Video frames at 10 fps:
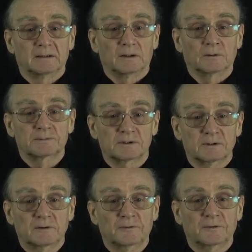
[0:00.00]

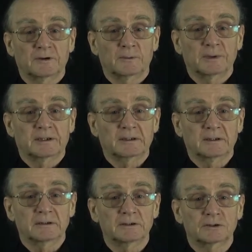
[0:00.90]
Observe, we
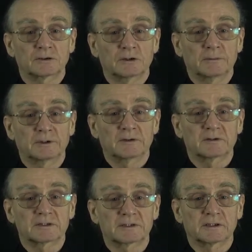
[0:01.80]
can determine
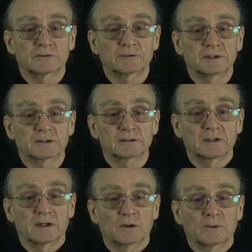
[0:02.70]
the centroid
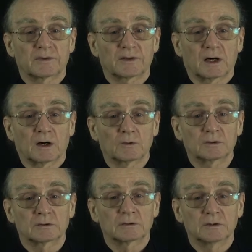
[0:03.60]

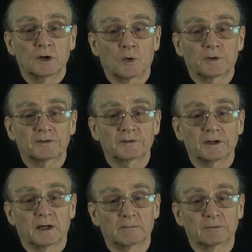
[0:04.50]
without knowing the
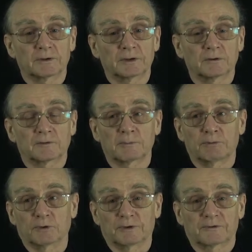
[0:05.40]
numbering of the
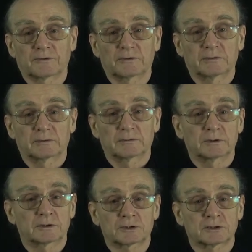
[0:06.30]
points.
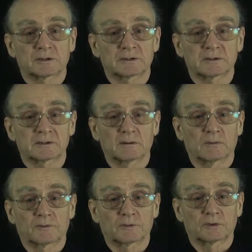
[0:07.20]
It's just the sum
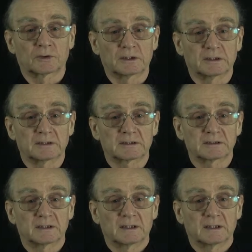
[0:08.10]
of the coordinates.